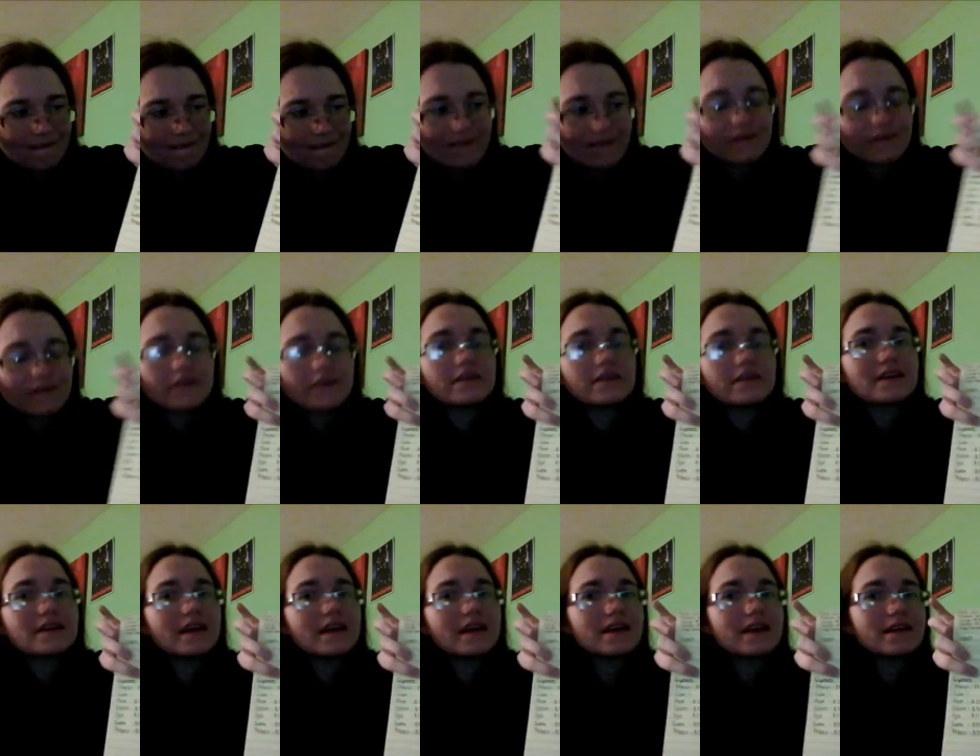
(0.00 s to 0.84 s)
And then the
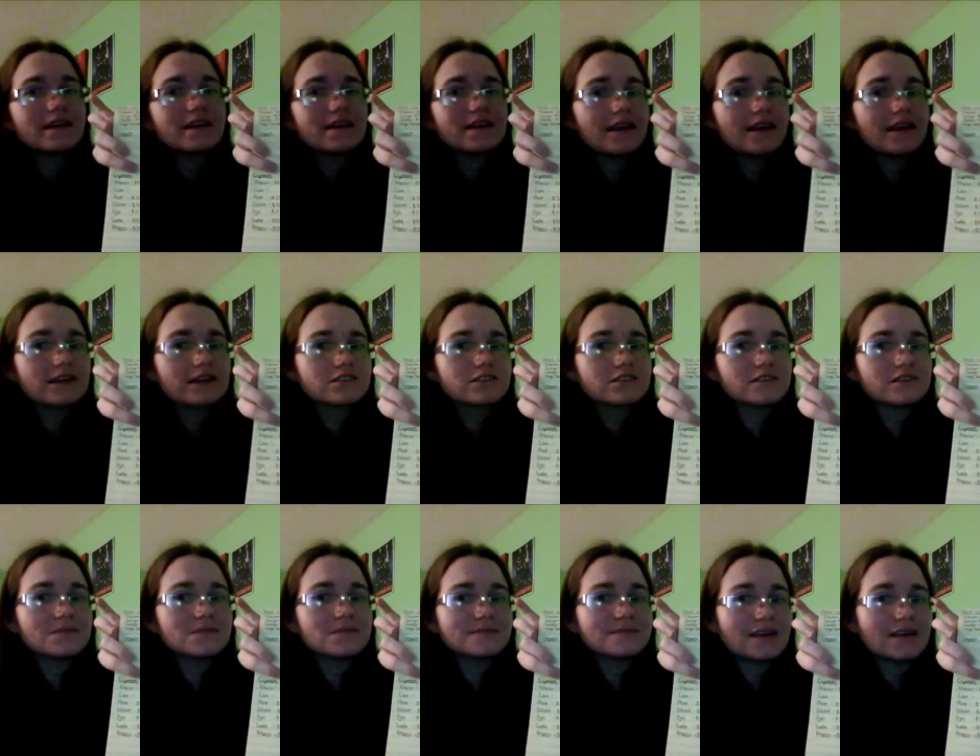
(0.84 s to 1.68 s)
day it actually
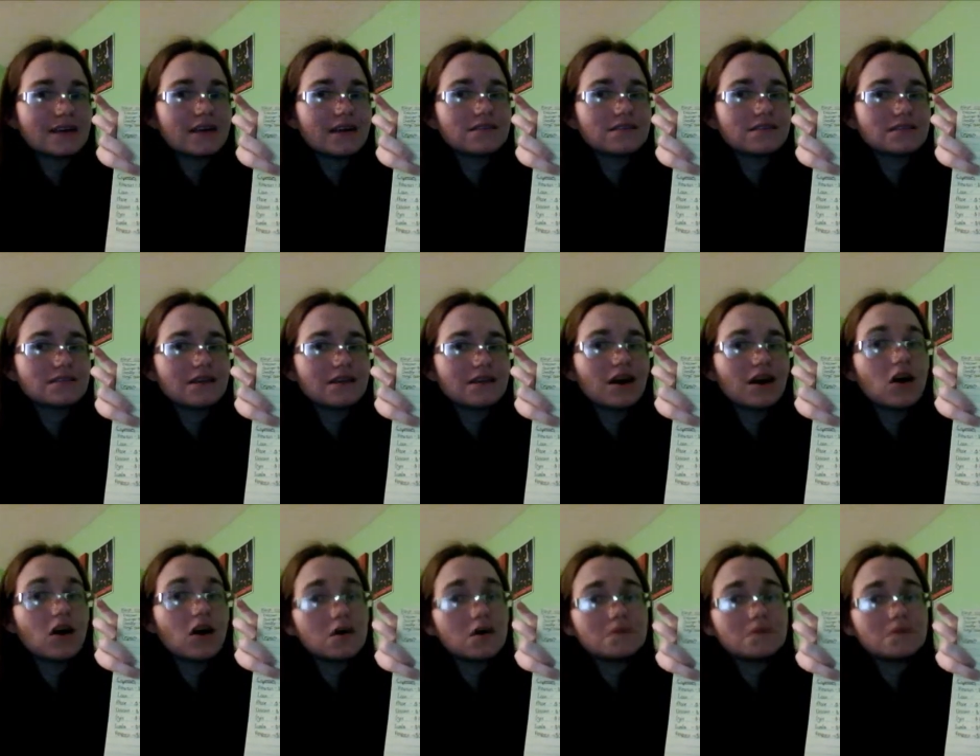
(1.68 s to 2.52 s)
comes out,
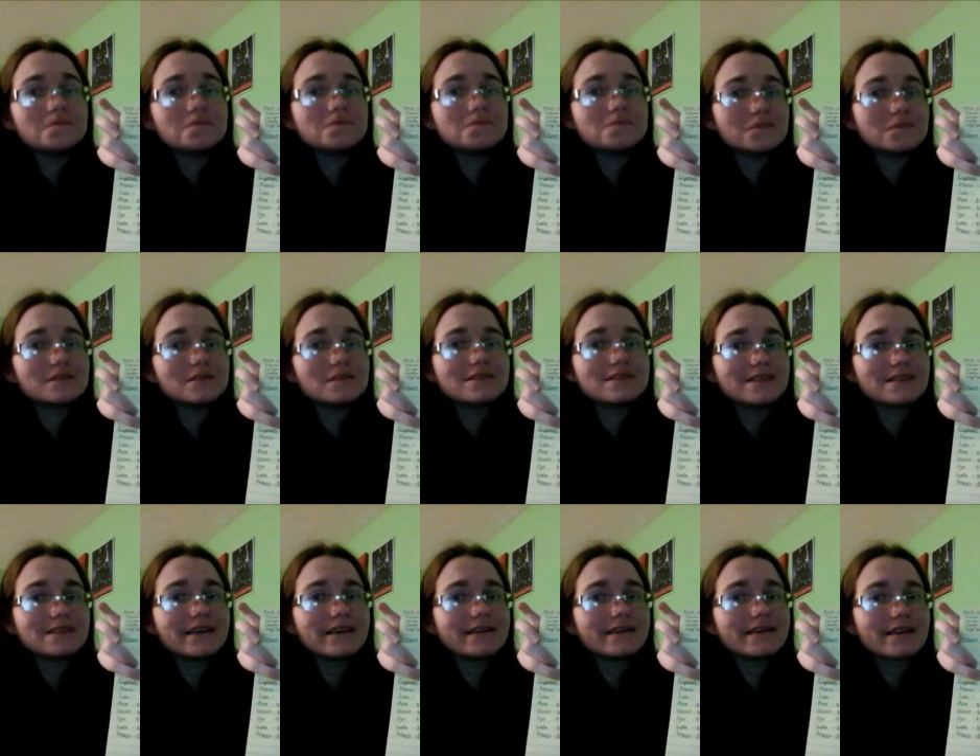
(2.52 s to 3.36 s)
I'll put
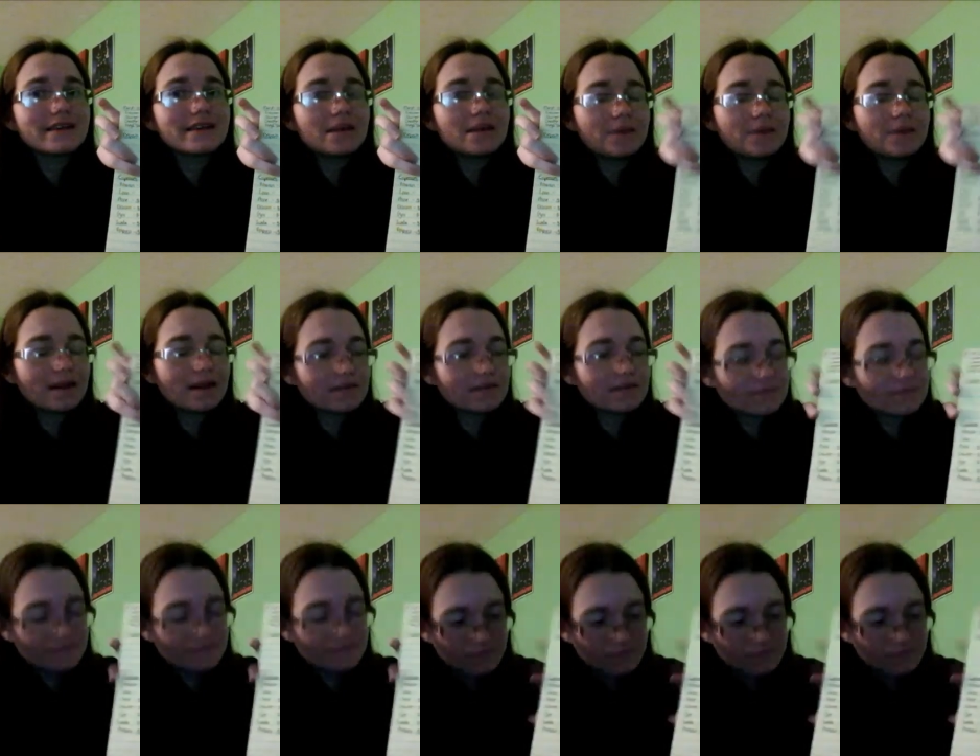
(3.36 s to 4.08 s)
the day it came out.